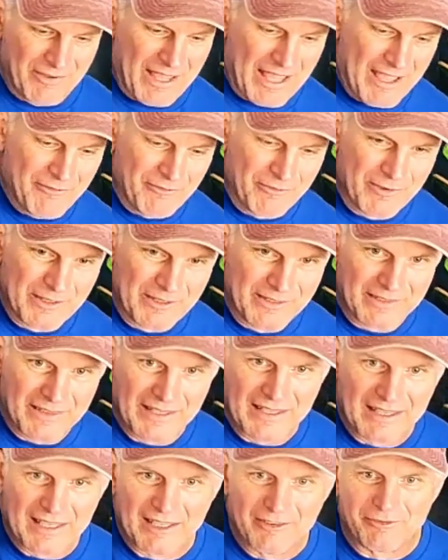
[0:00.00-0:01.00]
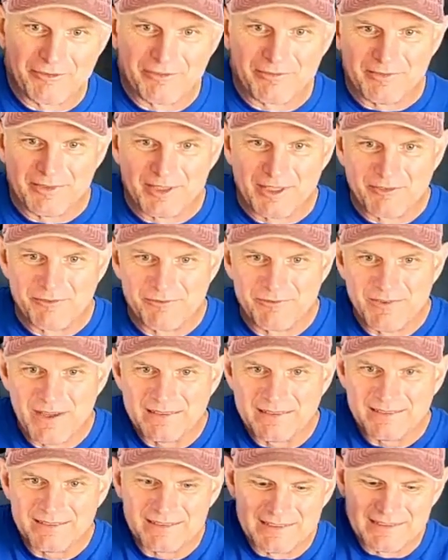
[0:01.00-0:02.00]
everything I've
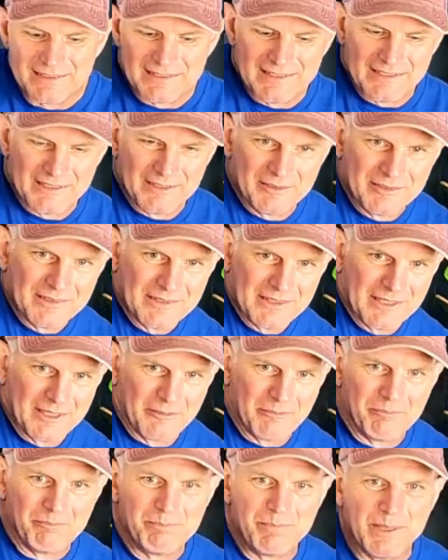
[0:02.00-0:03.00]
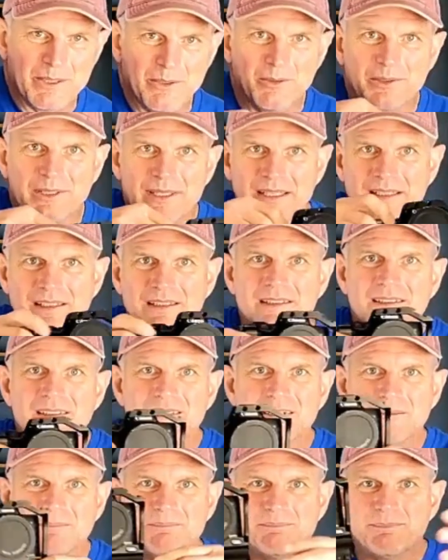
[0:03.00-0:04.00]
invested in building
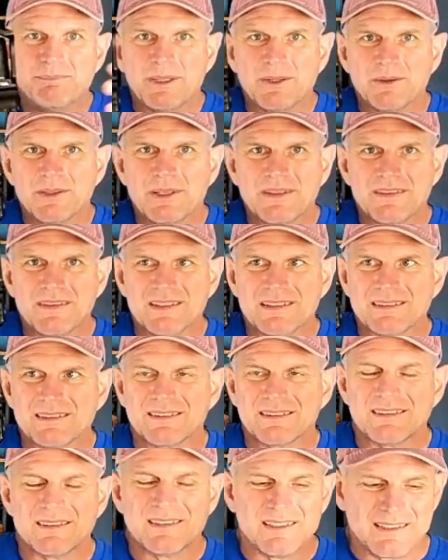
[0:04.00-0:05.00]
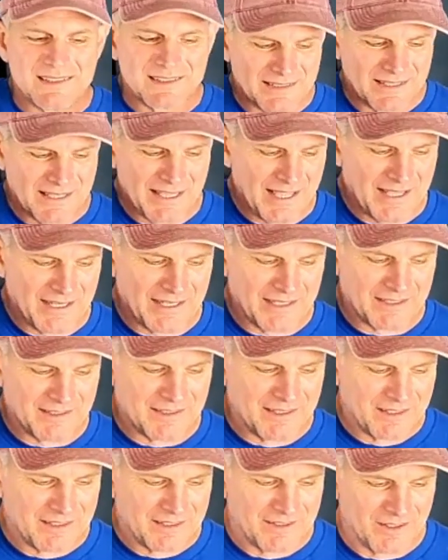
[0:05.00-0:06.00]
this Canon,
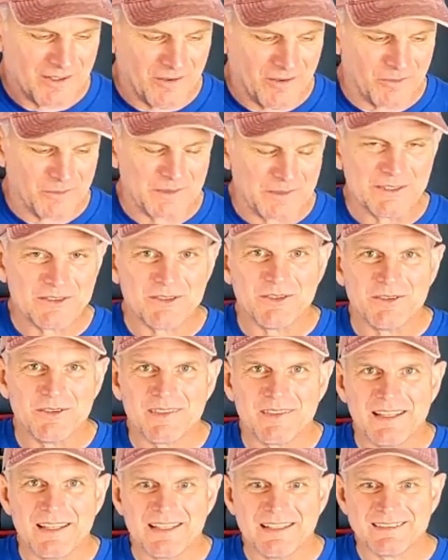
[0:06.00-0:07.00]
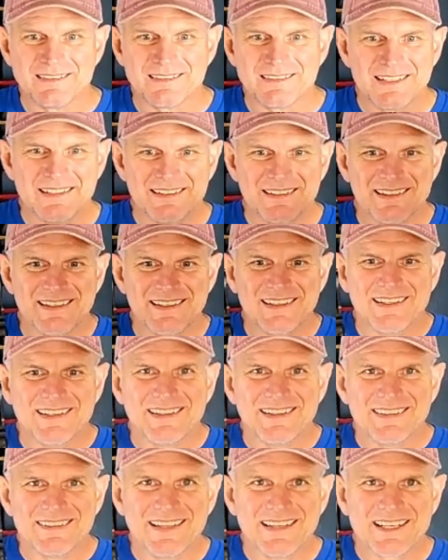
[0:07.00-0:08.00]
the only two things that
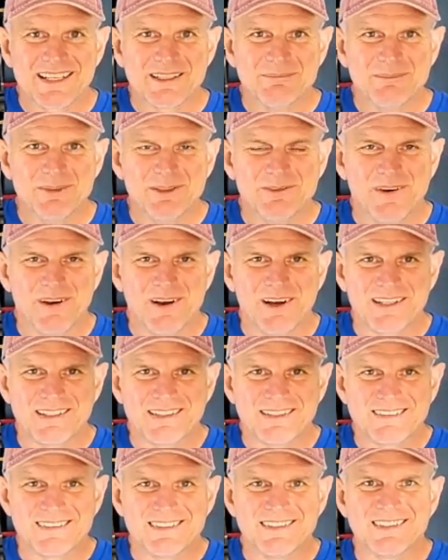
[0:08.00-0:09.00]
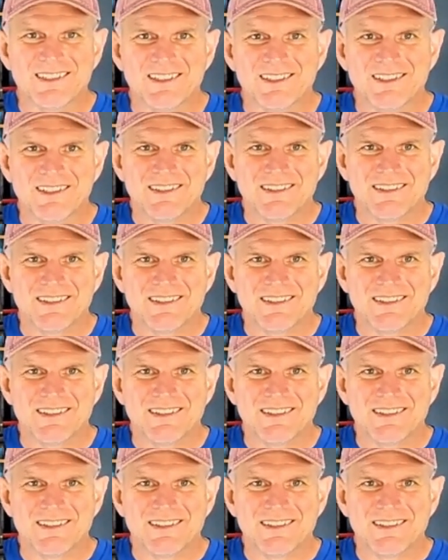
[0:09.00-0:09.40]
can move on is the